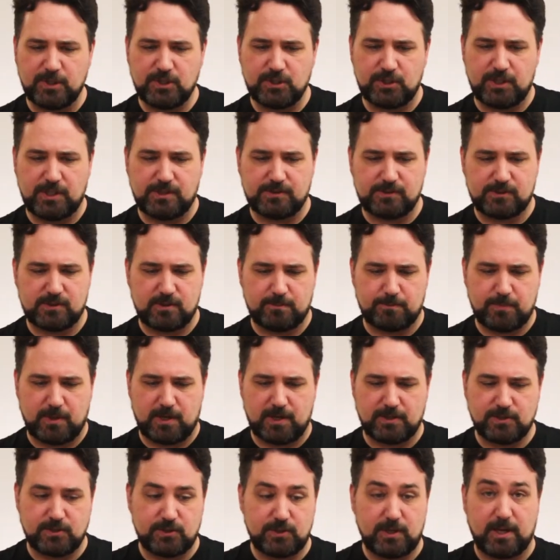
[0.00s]
sheets to
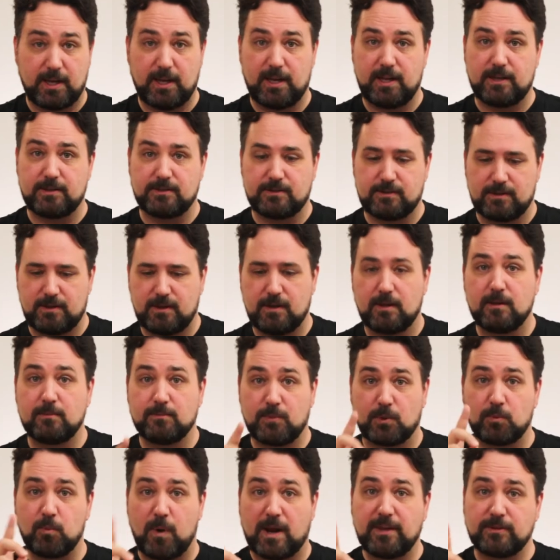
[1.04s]
punch and,
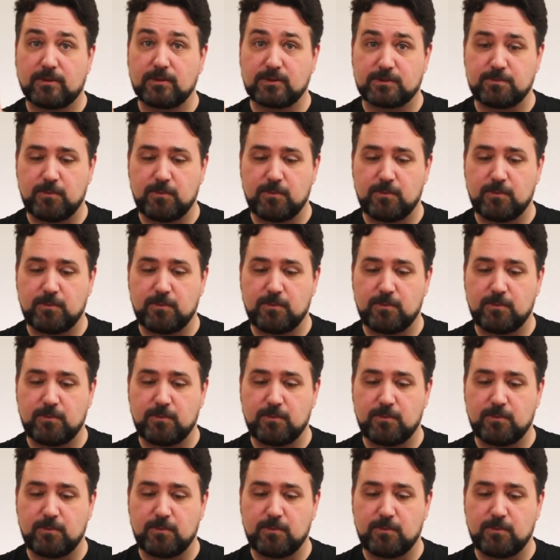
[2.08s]
but wait, there's